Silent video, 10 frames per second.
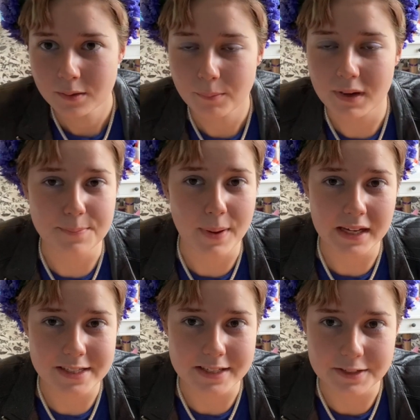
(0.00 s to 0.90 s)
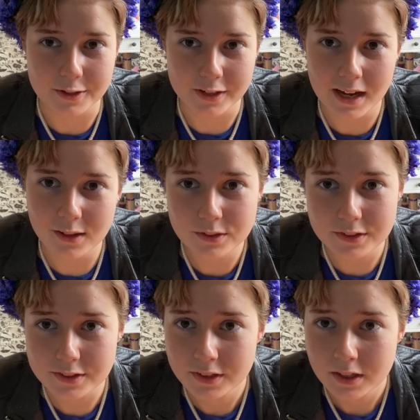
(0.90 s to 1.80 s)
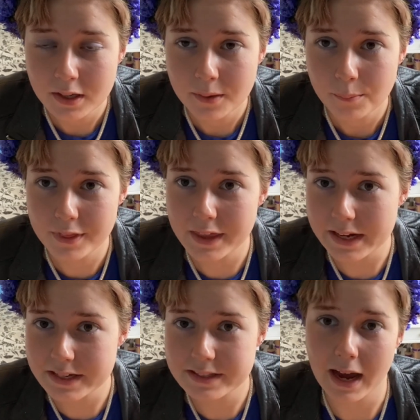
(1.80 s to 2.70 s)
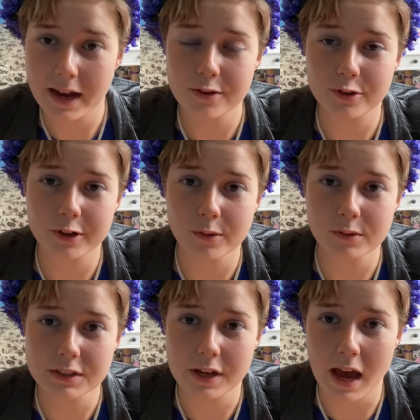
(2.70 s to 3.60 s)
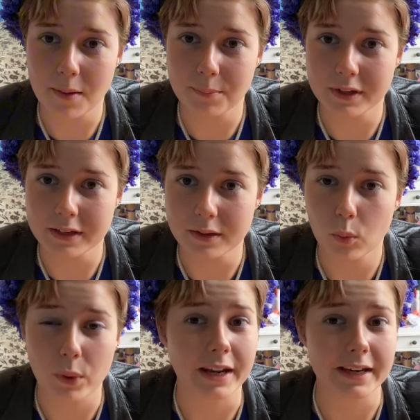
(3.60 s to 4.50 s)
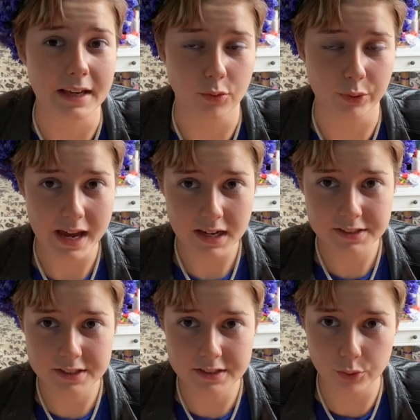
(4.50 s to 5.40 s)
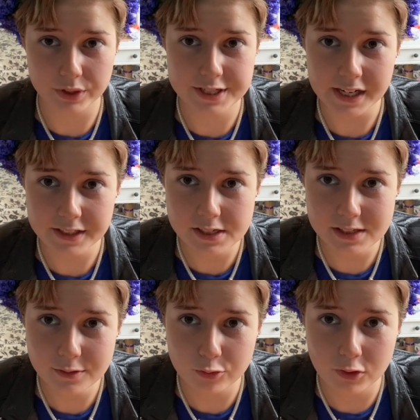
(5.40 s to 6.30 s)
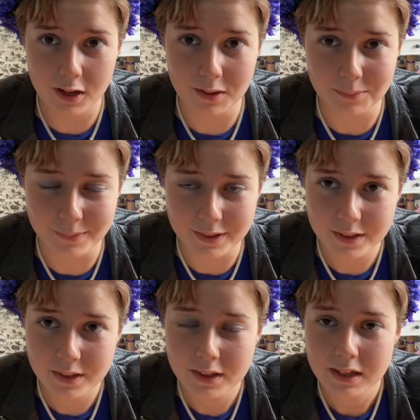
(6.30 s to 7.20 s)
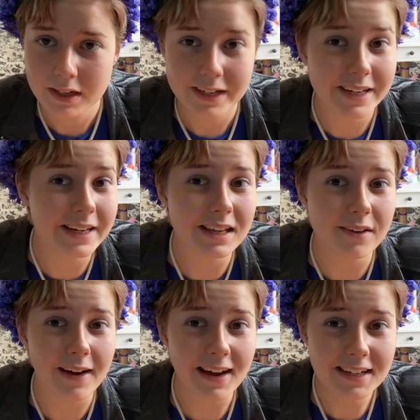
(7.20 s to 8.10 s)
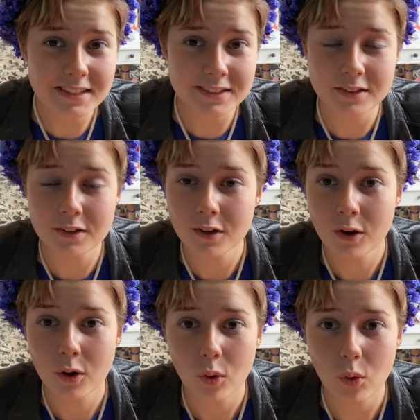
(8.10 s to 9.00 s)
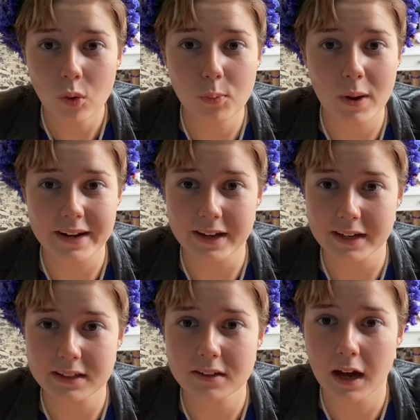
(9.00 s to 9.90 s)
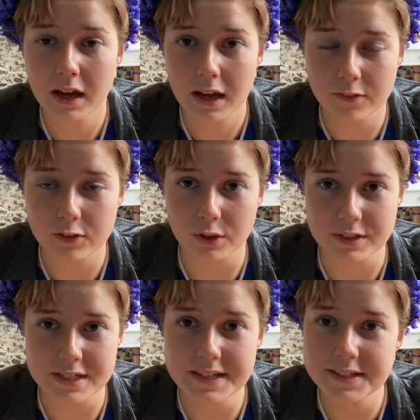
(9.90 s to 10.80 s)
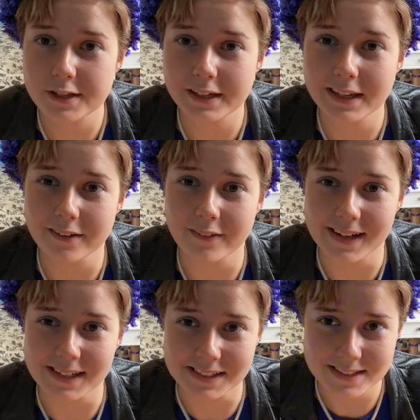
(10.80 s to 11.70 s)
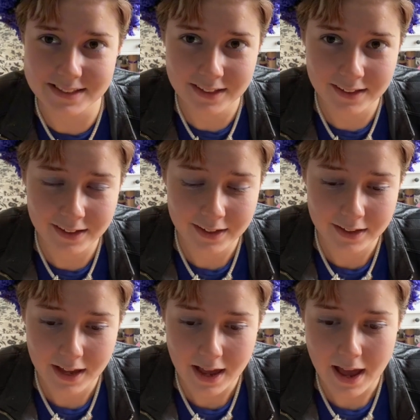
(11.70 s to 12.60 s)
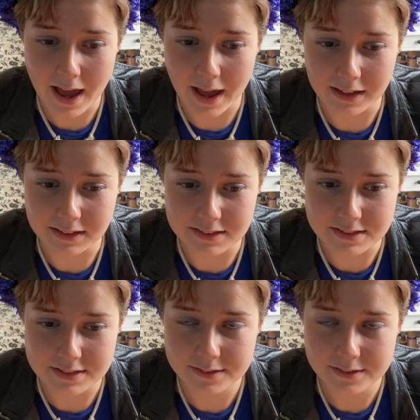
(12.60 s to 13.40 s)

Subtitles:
my painting turned out. But that is either going to happen when I get rejected from Liljevals, or when I have gotten into Liljevals and